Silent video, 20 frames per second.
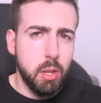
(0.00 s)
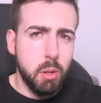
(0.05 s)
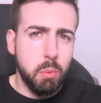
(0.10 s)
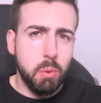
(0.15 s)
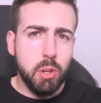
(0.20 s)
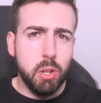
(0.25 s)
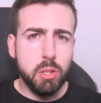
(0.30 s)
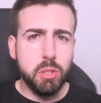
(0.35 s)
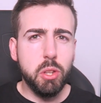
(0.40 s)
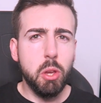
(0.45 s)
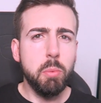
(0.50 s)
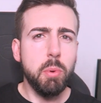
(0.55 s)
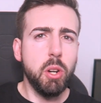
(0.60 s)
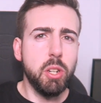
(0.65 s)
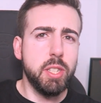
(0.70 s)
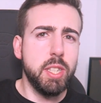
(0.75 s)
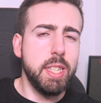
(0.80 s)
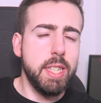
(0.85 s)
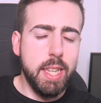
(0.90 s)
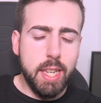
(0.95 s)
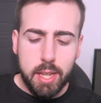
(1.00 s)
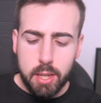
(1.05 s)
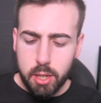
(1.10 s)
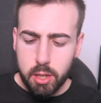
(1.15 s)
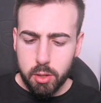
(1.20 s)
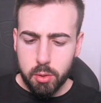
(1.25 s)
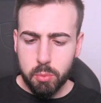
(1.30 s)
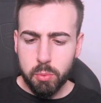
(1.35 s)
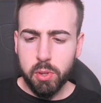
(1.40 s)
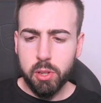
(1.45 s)
We've got 2 boxes
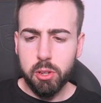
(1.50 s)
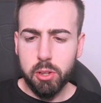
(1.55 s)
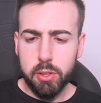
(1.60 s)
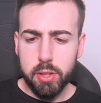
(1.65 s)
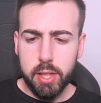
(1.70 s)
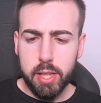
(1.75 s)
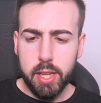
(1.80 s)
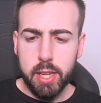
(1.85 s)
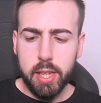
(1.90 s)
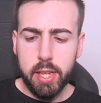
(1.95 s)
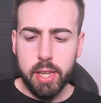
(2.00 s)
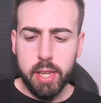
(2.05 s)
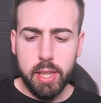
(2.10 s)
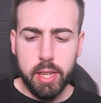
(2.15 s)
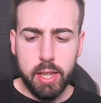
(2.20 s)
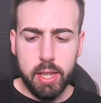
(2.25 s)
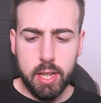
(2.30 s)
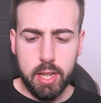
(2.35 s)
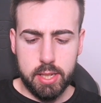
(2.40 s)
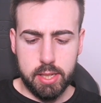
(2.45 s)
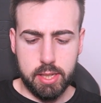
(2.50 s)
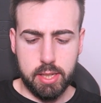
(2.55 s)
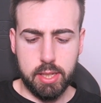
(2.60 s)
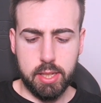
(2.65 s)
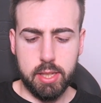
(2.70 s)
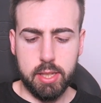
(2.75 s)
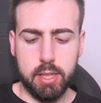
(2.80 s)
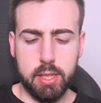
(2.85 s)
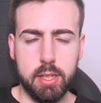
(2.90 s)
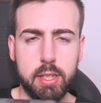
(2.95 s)
here. We've got the
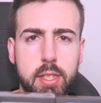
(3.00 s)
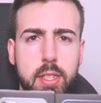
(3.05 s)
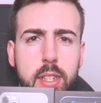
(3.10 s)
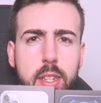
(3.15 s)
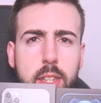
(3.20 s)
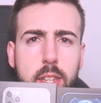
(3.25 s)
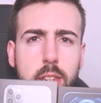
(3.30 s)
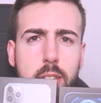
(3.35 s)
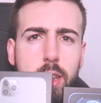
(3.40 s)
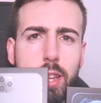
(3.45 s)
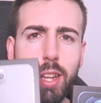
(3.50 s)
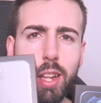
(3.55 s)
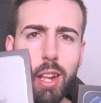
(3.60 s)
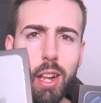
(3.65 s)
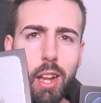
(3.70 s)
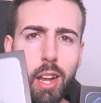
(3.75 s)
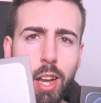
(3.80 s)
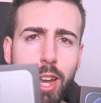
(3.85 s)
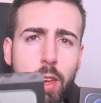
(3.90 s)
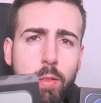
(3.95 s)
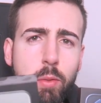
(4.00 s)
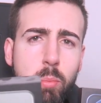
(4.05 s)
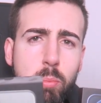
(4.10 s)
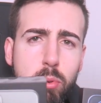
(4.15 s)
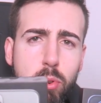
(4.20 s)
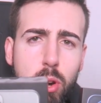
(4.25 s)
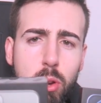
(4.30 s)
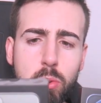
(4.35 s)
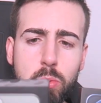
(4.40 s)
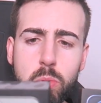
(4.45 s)
11
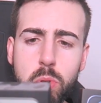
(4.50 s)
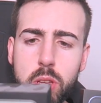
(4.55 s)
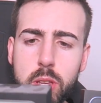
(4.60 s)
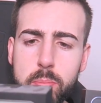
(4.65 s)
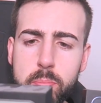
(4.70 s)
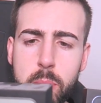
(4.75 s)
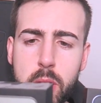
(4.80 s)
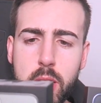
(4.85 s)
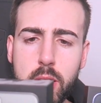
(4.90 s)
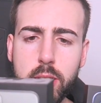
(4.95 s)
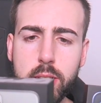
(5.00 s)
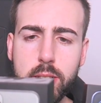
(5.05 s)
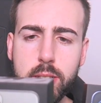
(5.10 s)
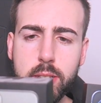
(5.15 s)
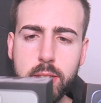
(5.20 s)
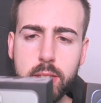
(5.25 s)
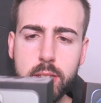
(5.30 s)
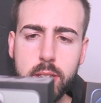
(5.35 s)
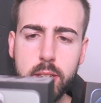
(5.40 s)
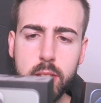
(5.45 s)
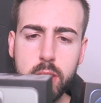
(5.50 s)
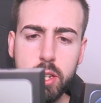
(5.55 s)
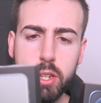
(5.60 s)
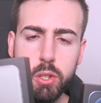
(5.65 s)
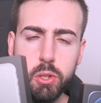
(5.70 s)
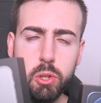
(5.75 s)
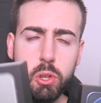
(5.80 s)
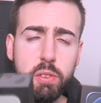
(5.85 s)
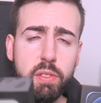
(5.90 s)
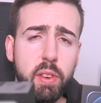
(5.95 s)
Pro Max
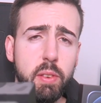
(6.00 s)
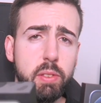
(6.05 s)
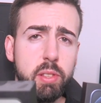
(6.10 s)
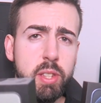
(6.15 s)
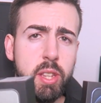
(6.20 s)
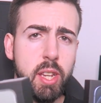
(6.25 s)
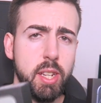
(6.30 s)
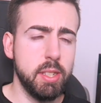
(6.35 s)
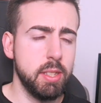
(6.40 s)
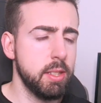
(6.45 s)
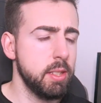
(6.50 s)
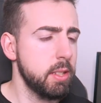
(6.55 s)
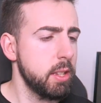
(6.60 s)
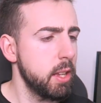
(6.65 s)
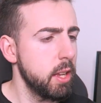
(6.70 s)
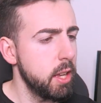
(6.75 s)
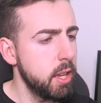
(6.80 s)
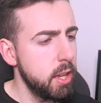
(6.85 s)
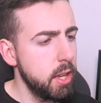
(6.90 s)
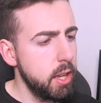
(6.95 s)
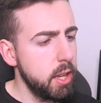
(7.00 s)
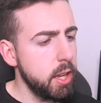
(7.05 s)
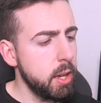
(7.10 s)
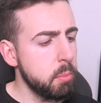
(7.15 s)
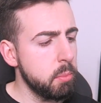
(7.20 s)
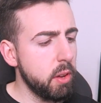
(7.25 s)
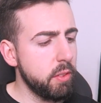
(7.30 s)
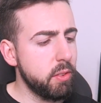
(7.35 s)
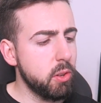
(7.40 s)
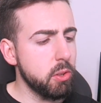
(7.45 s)
256,
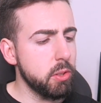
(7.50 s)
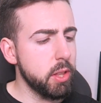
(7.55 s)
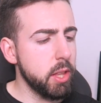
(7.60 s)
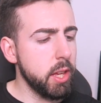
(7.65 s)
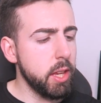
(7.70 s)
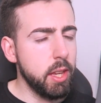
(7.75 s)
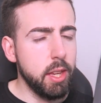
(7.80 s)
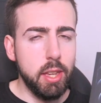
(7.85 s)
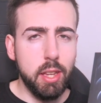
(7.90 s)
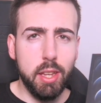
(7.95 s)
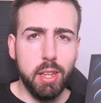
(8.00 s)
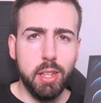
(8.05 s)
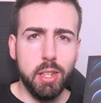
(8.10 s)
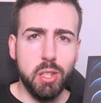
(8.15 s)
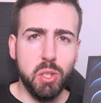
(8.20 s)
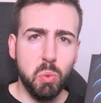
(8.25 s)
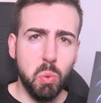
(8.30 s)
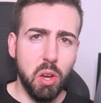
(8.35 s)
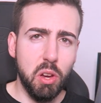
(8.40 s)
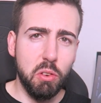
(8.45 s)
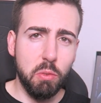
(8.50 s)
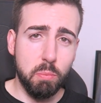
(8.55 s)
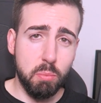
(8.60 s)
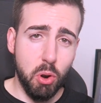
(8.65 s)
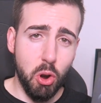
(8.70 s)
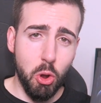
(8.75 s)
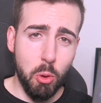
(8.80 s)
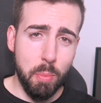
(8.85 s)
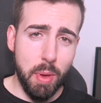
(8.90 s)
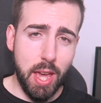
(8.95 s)
and we've got the 12
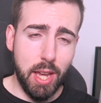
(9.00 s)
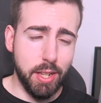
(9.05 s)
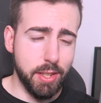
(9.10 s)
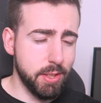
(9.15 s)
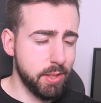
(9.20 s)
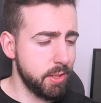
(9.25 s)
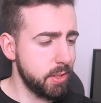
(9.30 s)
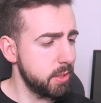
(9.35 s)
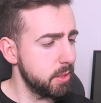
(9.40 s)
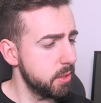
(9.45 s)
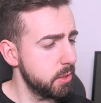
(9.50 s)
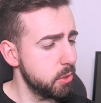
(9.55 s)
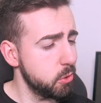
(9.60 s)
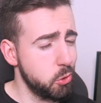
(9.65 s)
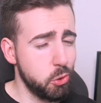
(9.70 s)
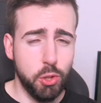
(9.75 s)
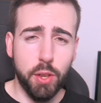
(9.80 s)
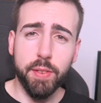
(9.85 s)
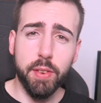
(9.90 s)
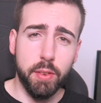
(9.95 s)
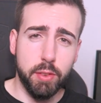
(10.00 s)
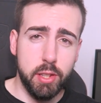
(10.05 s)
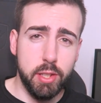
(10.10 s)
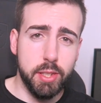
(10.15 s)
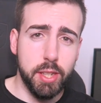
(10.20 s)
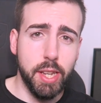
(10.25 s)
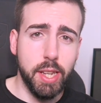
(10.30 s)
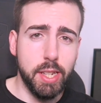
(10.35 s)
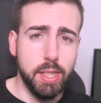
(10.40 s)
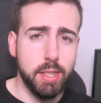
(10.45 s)
Pro Max
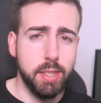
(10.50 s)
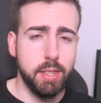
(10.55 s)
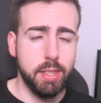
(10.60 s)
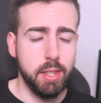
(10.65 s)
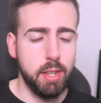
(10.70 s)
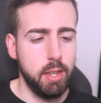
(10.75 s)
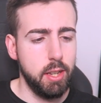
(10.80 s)
256.